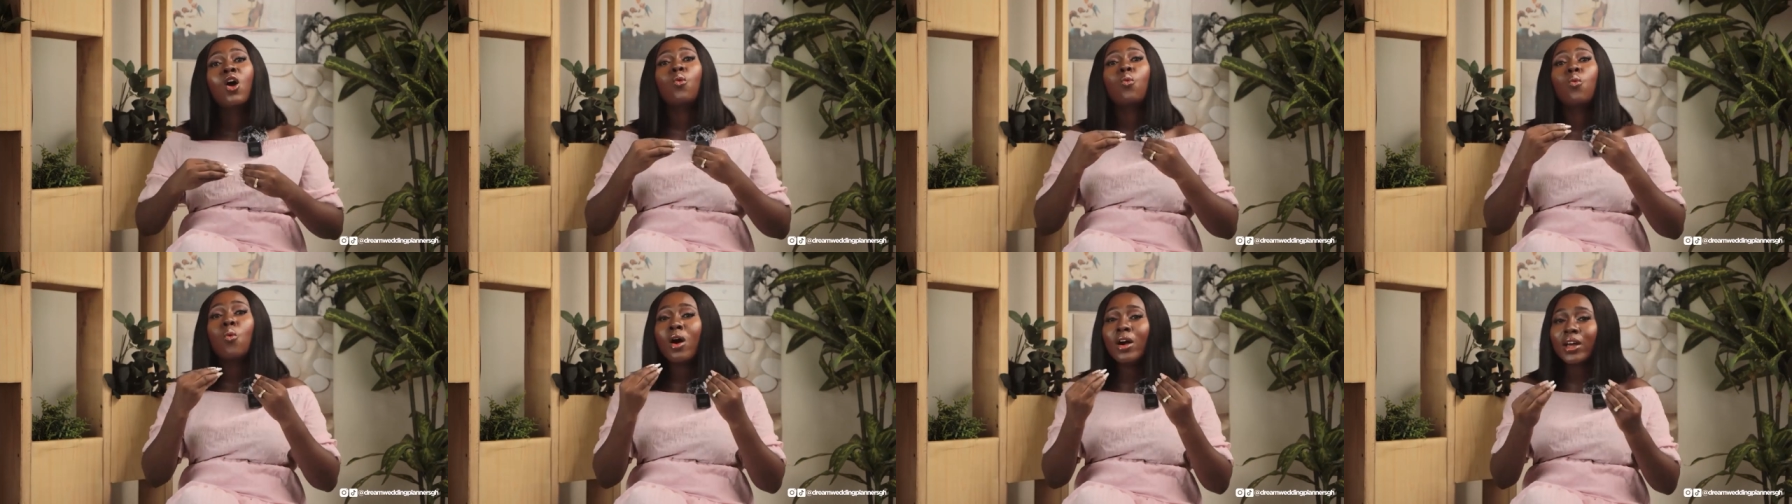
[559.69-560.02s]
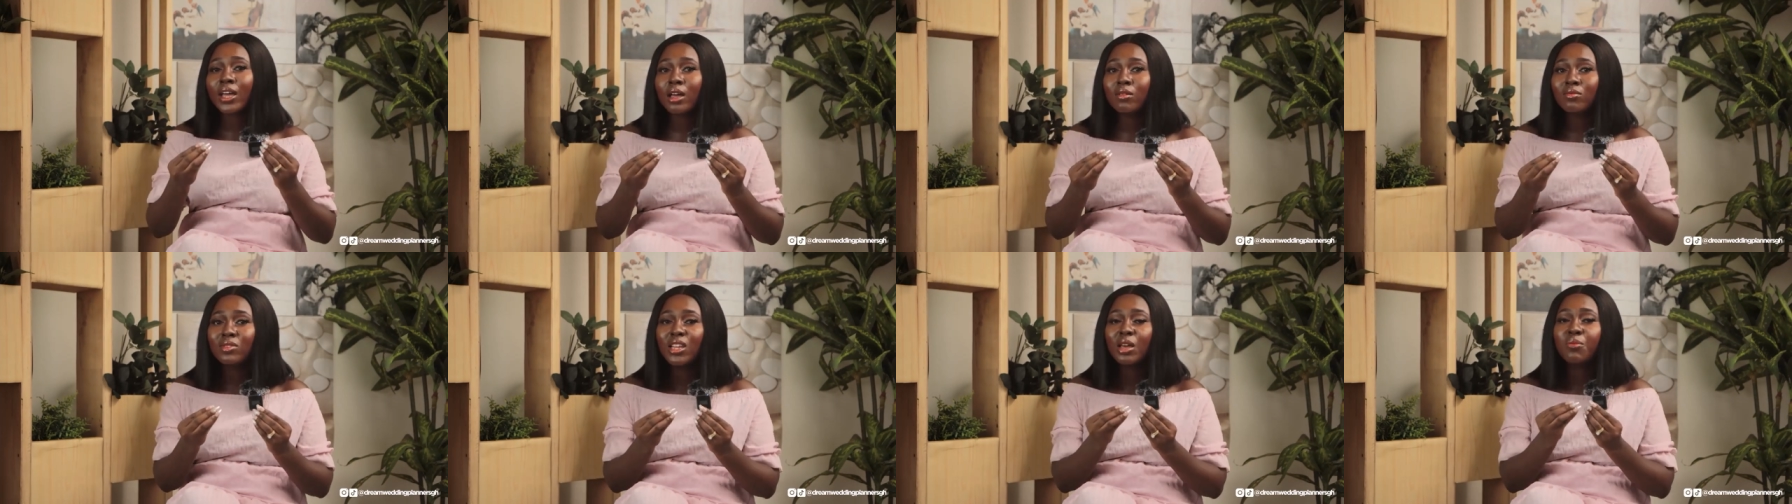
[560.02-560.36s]

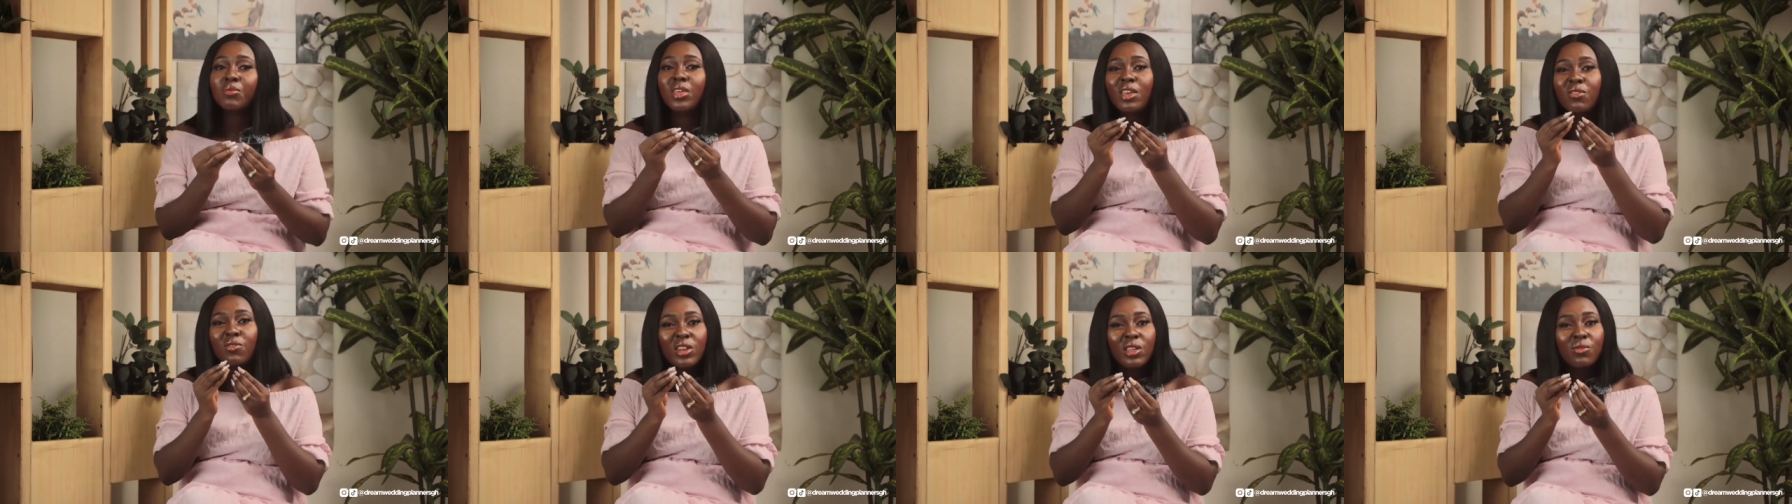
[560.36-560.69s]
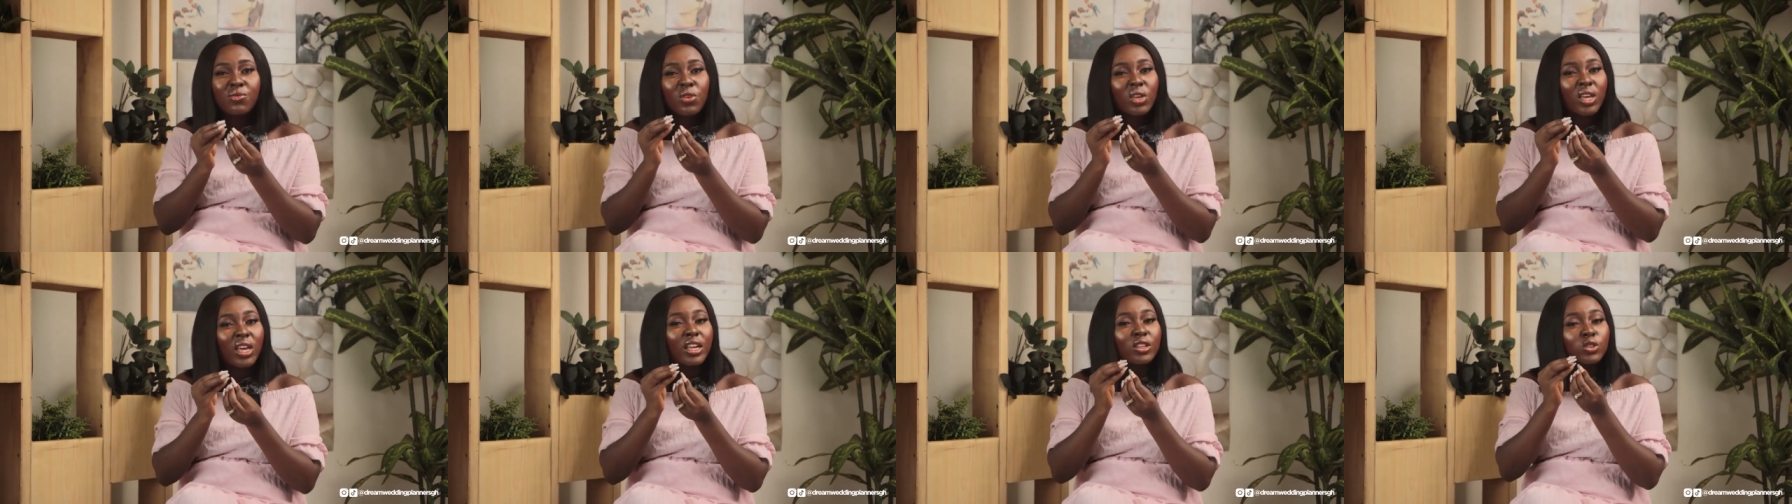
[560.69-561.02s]
welcome them even
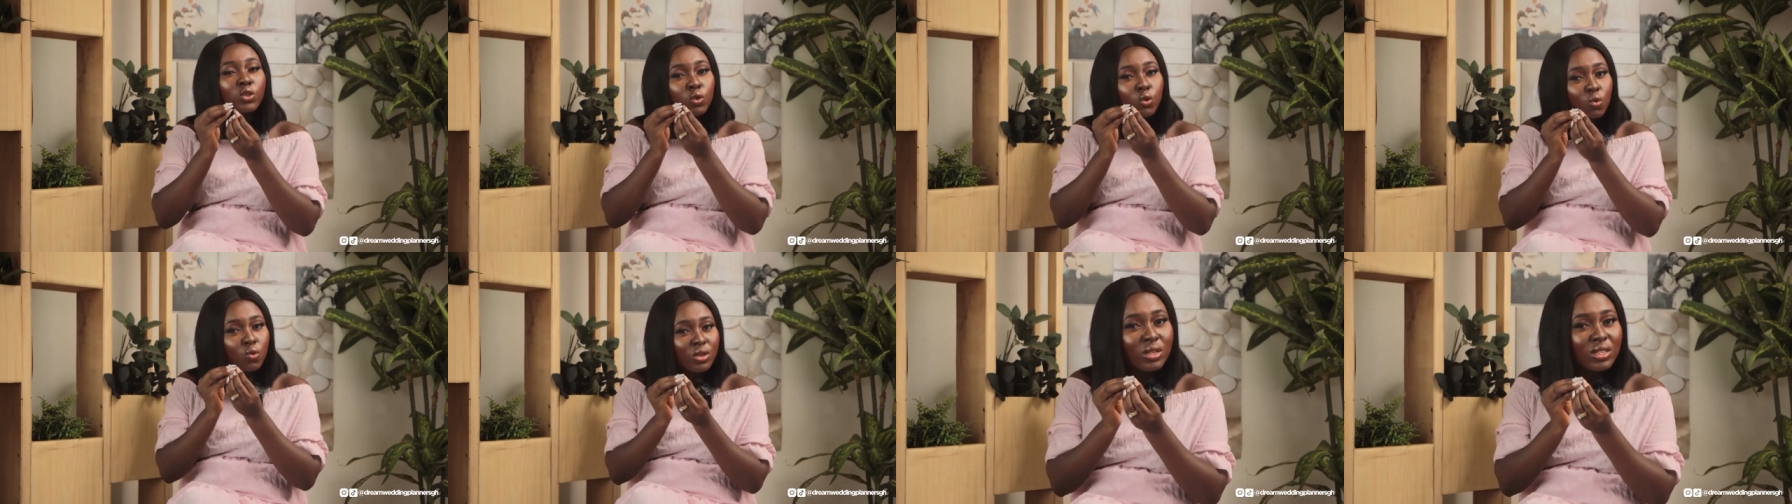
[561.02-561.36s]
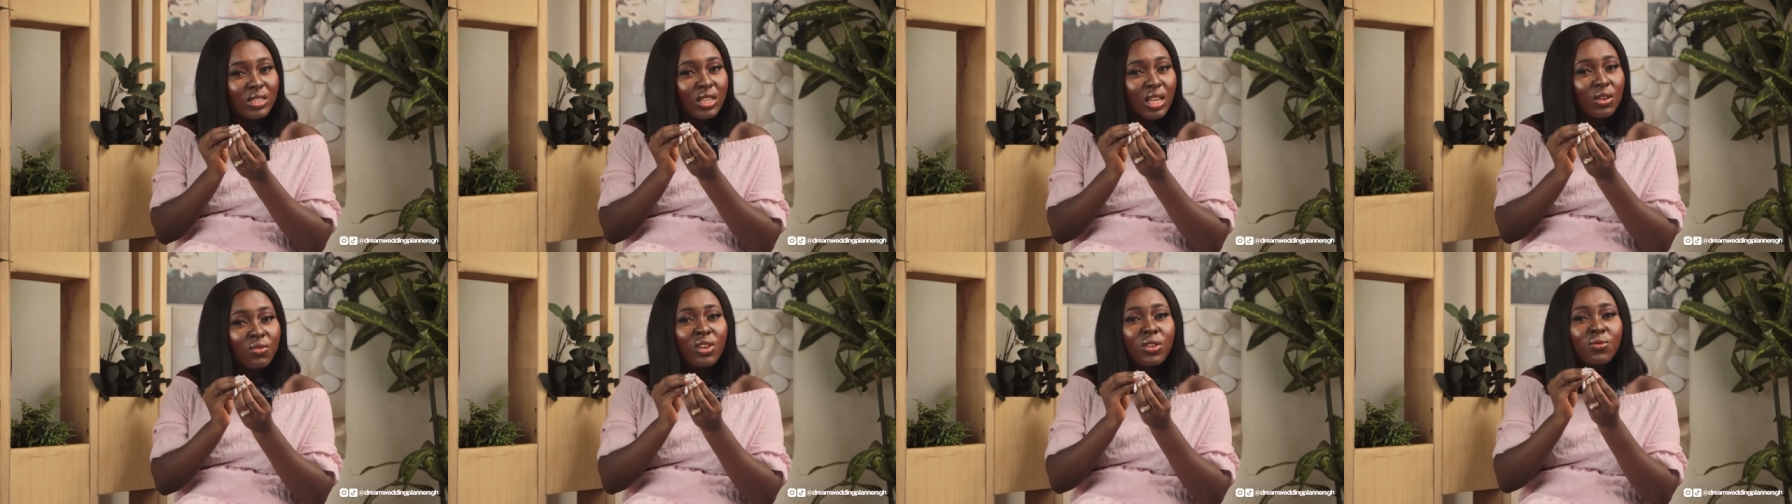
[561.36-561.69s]
if you can
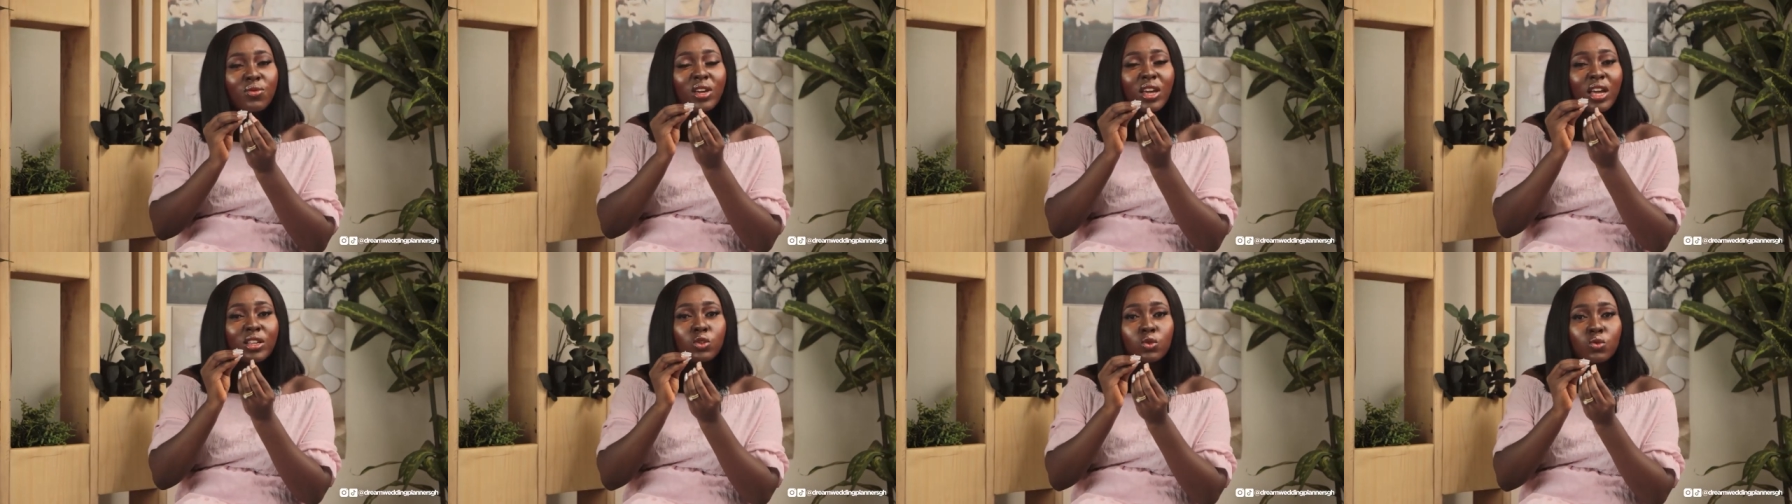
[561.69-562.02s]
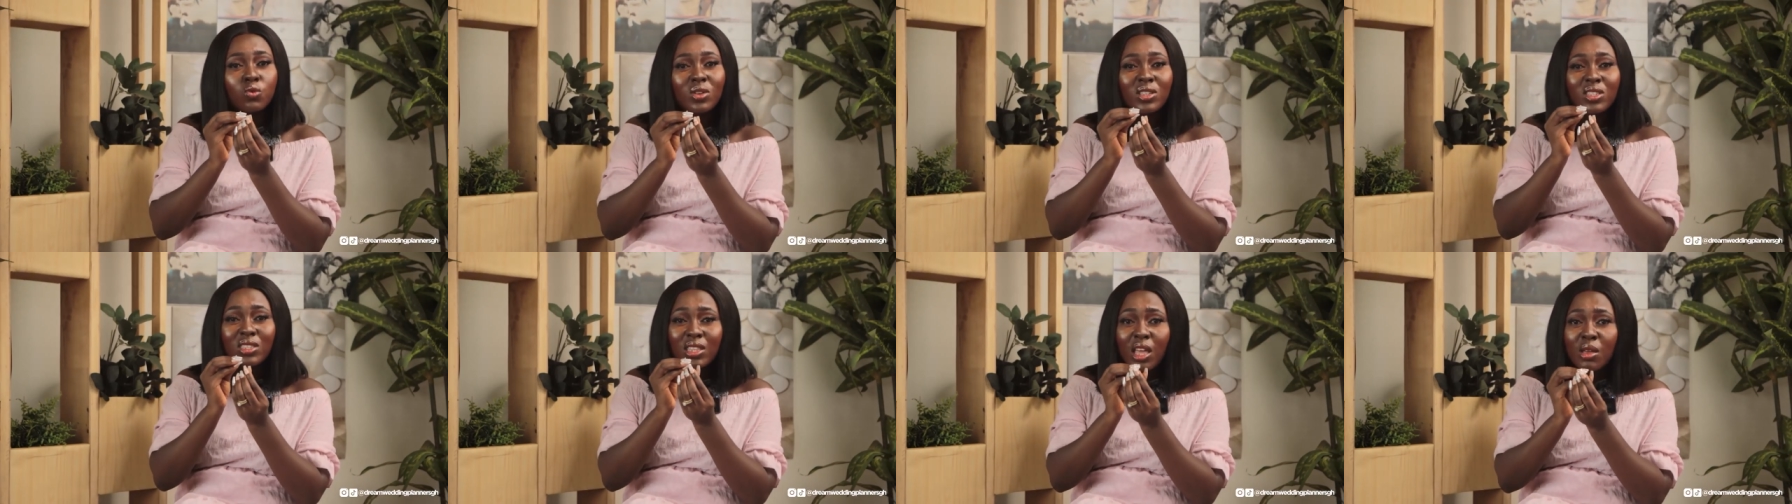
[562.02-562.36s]
squeeze even if you can
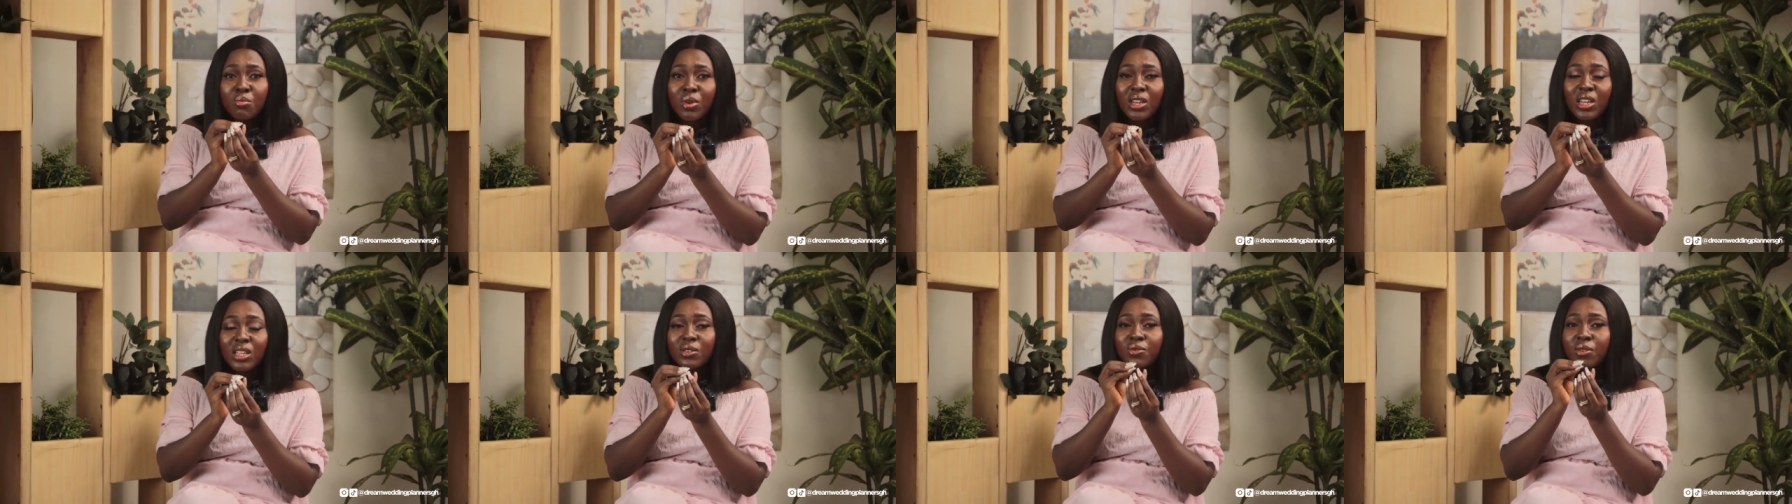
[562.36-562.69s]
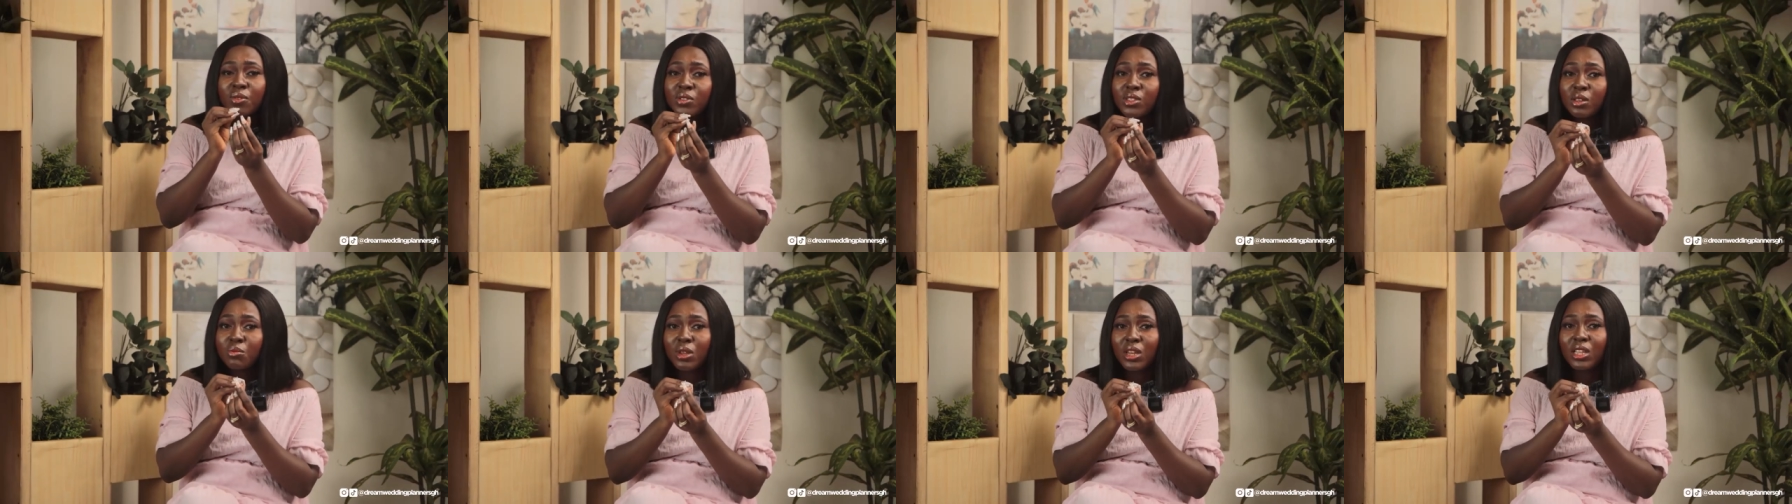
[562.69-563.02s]
squeeze 10 minutes
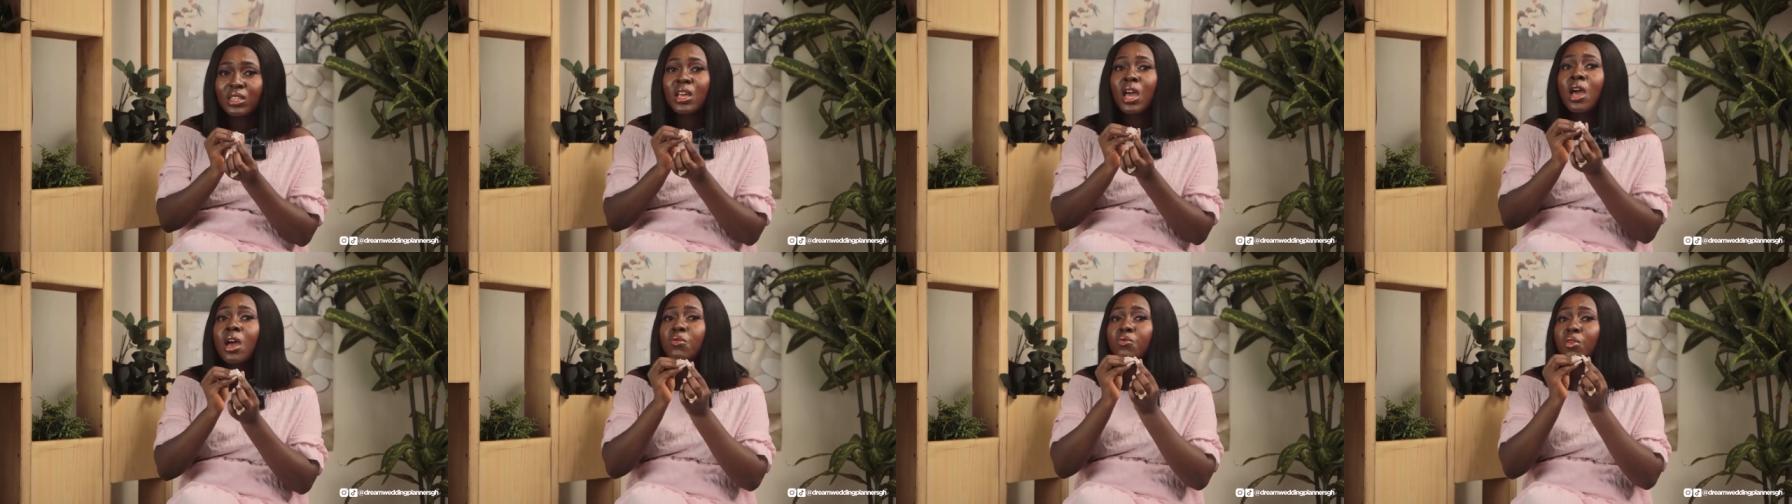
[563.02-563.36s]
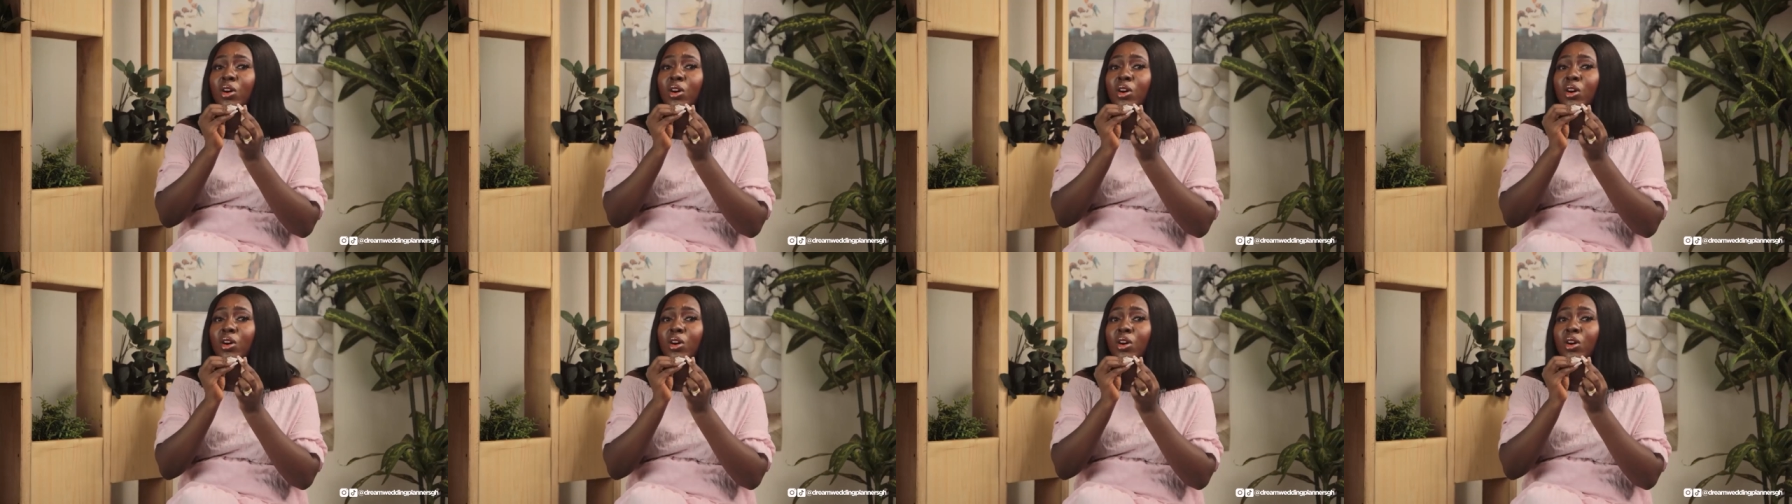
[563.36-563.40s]
15 minutes